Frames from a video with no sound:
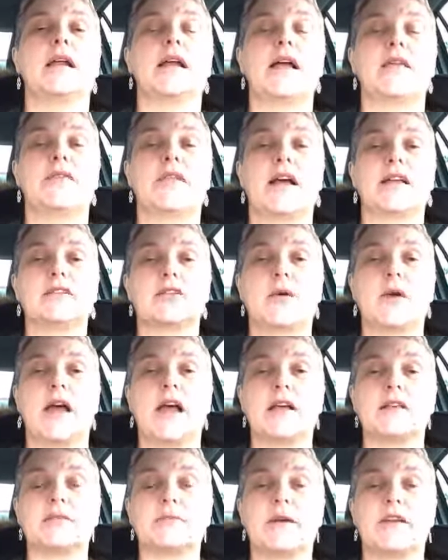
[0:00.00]
that's quite
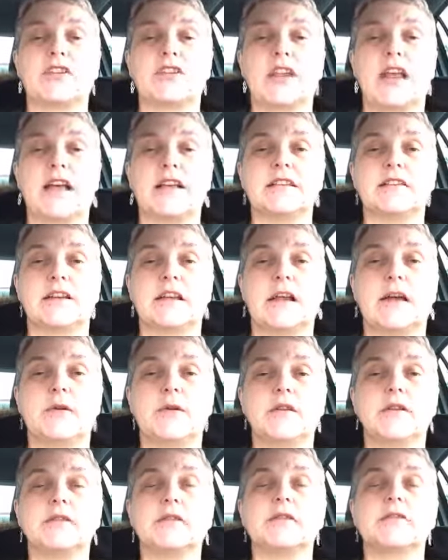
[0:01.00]
a specialised
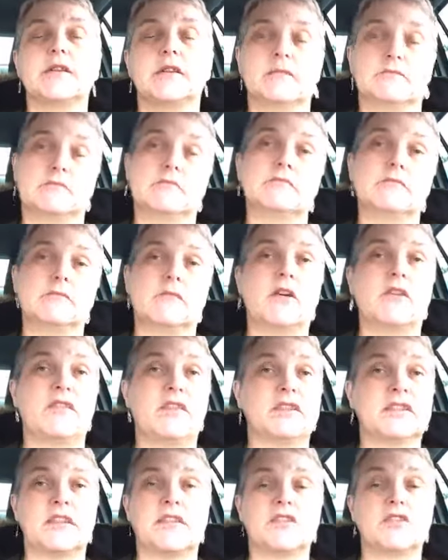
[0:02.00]
allowance.
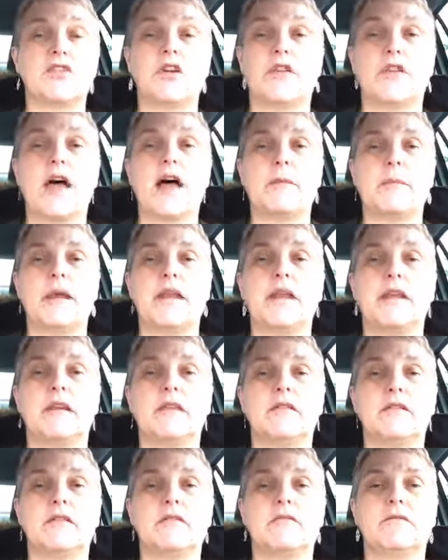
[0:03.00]
Obviously, there's not that many
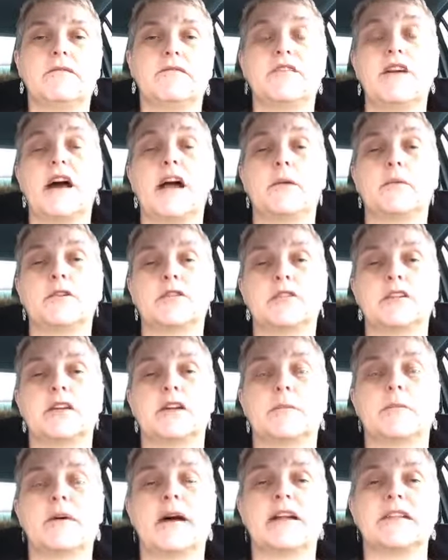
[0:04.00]
farmers in
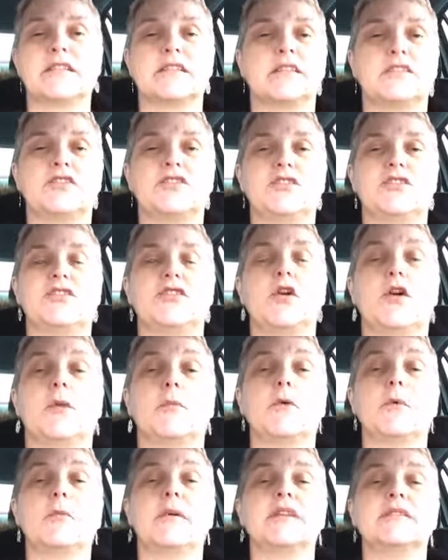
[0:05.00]
comparison to just
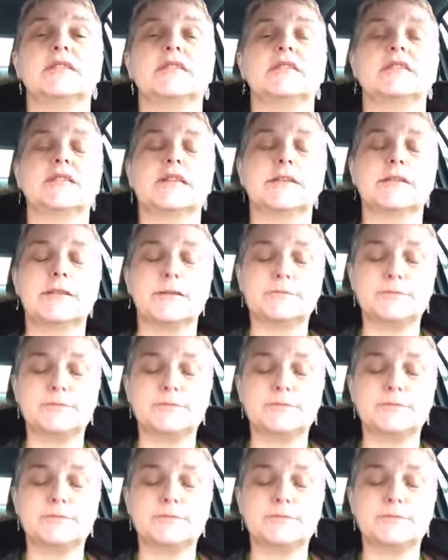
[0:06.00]
normal businesses.